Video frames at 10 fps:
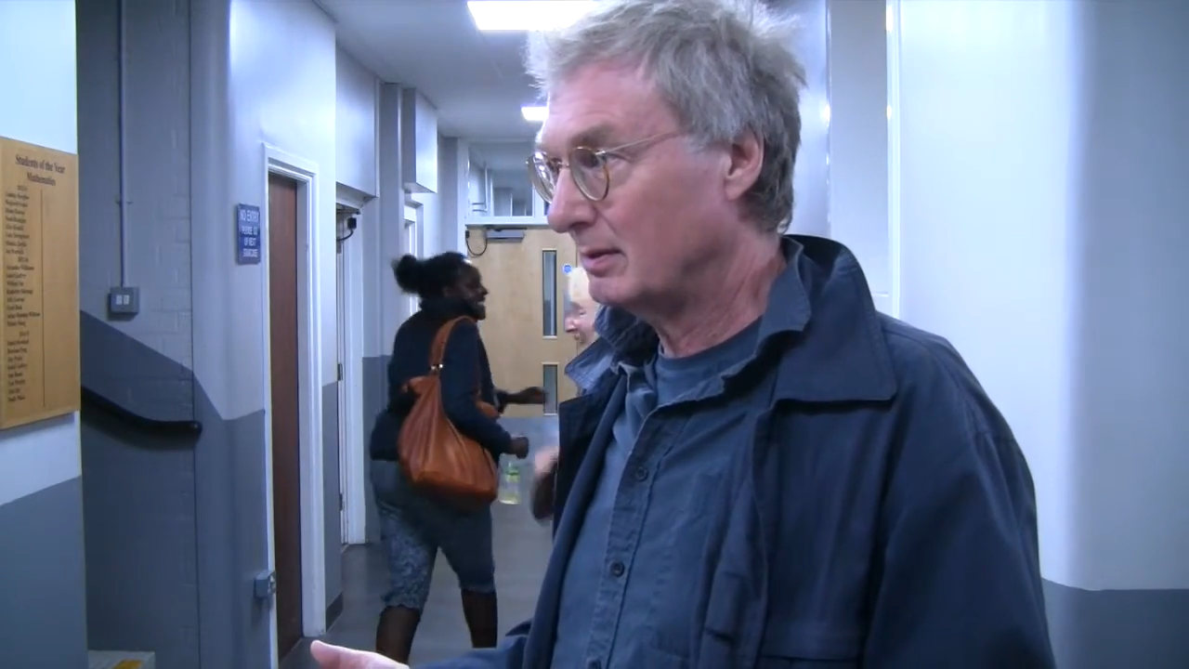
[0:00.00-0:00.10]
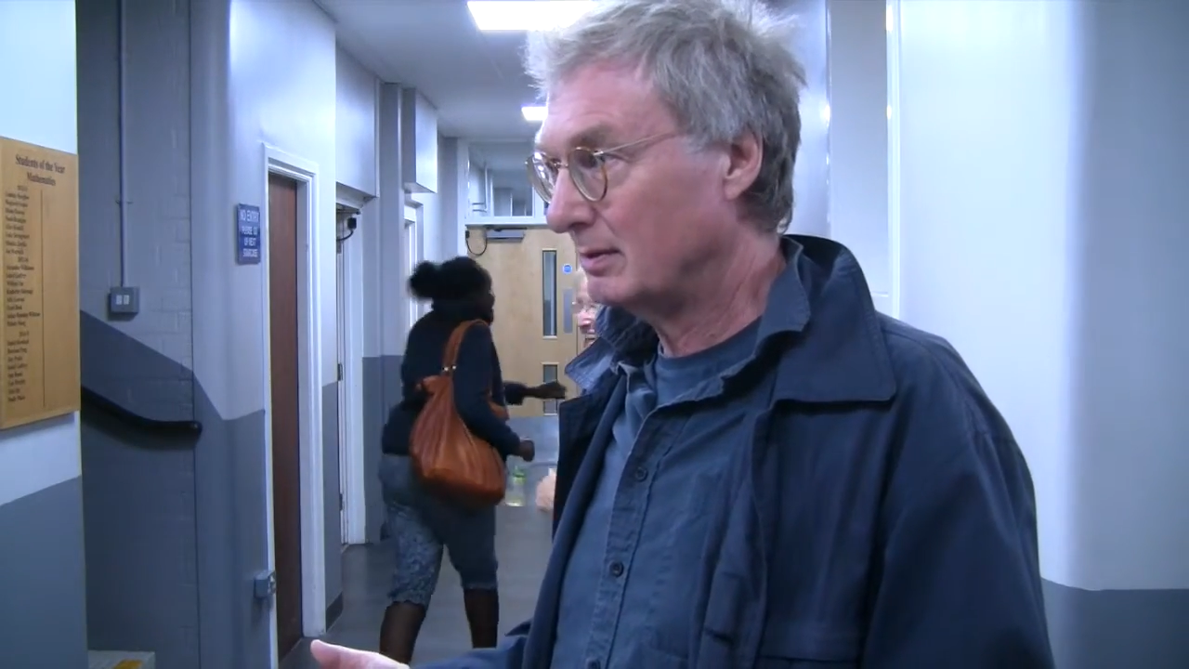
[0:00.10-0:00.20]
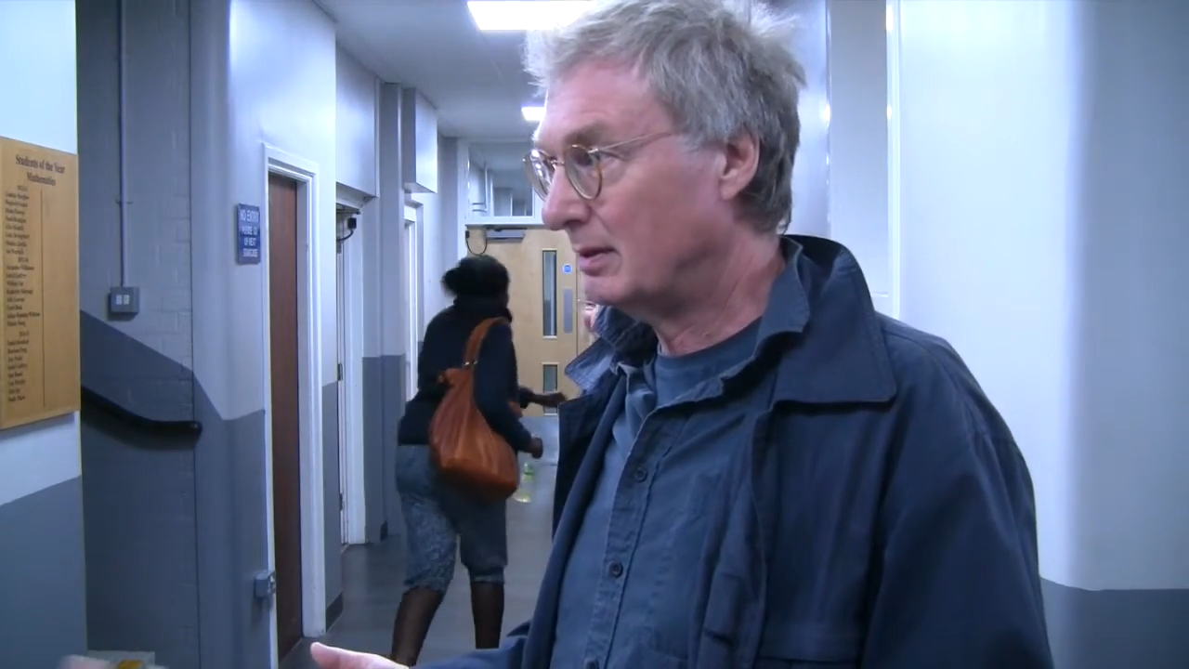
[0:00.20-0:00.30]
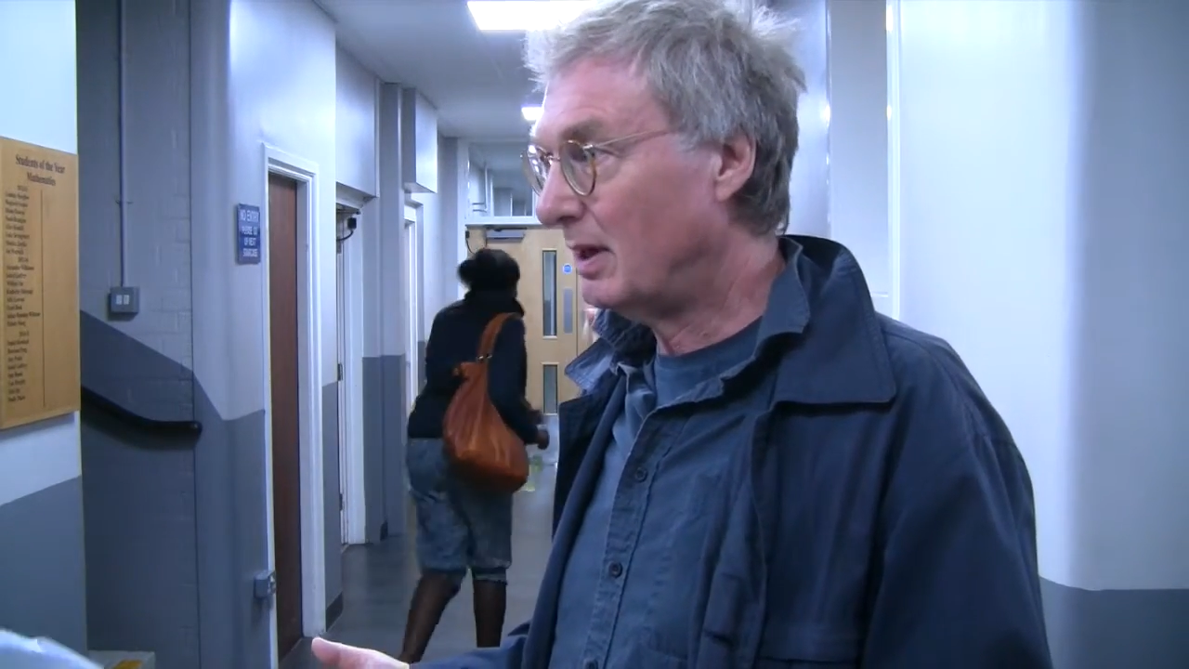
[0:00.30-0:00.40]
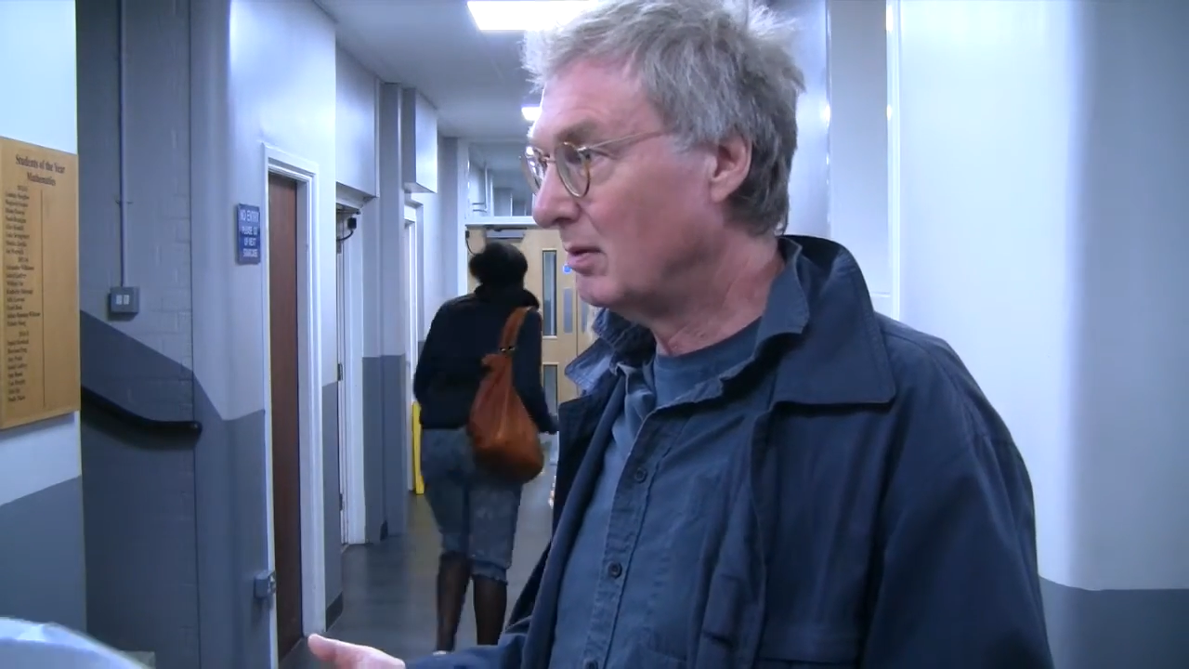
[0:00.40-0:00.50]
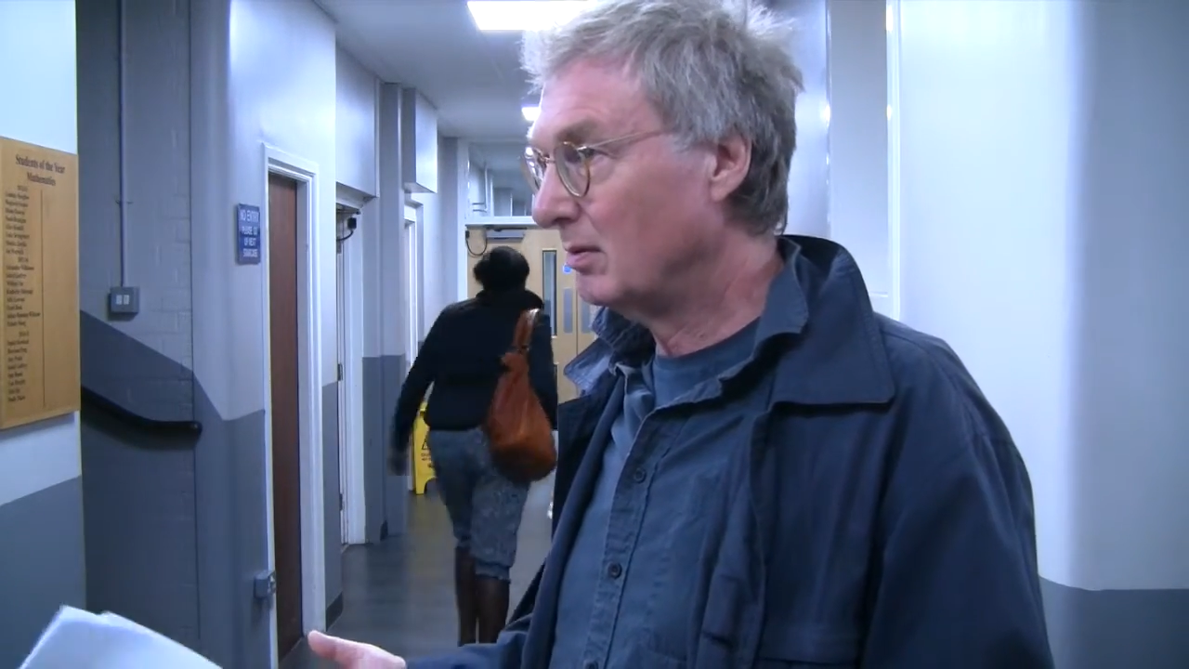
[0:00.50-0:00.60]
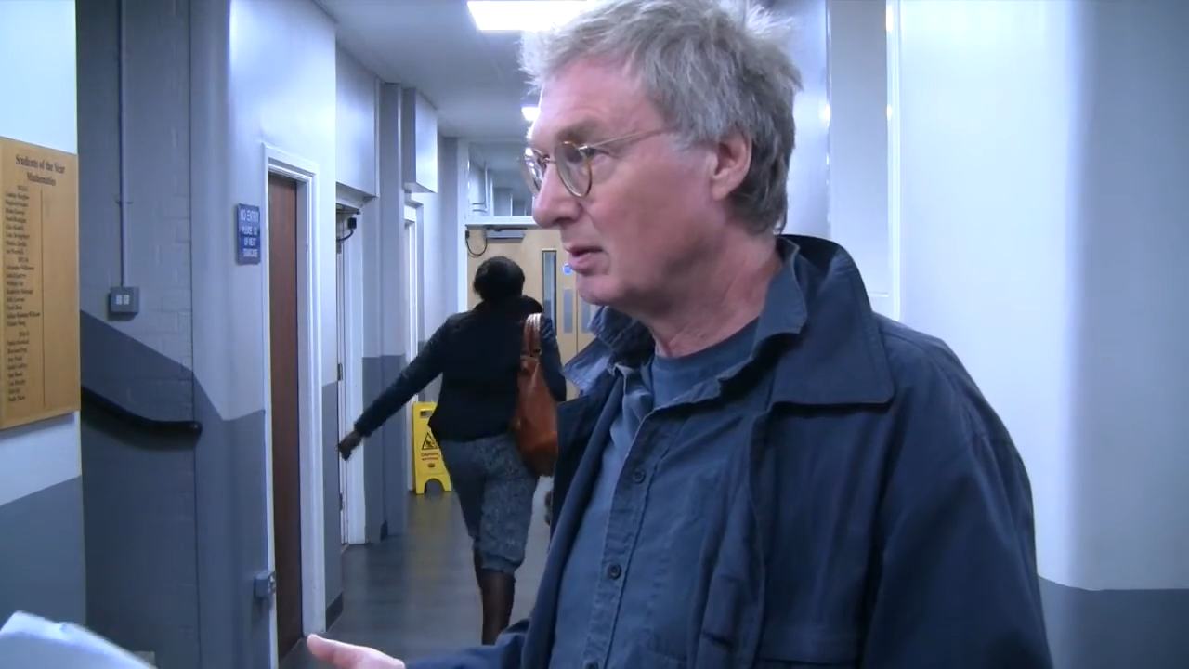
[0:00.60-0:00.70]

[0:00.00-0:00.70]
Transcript: But my